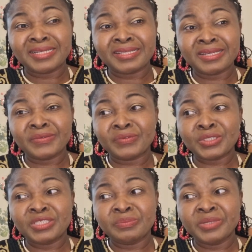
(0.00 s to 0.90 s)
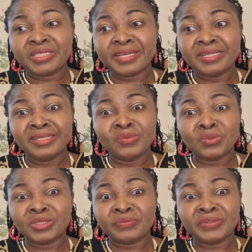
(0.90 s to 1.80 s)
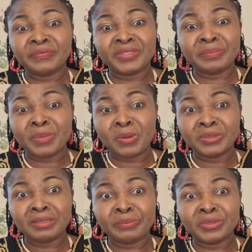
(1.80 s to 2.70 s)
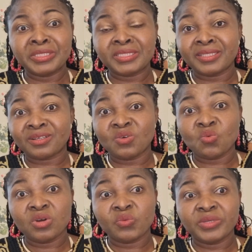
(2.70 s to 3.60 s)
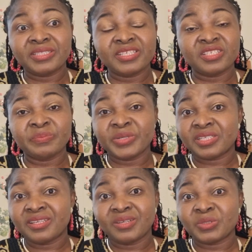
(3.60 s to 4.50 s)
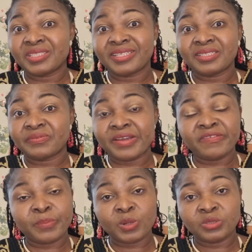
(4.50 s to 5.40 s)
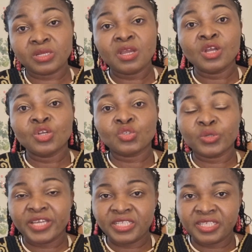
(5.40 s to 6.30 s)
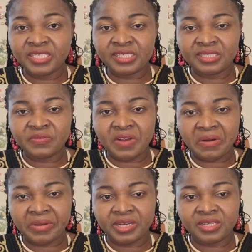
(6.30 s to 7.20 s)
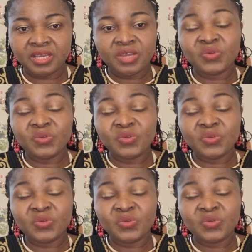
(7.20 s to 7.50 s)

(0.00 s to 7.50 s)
I think the first DBS I did was £50, but the second one with teaching personnel was £35. So agencies varies.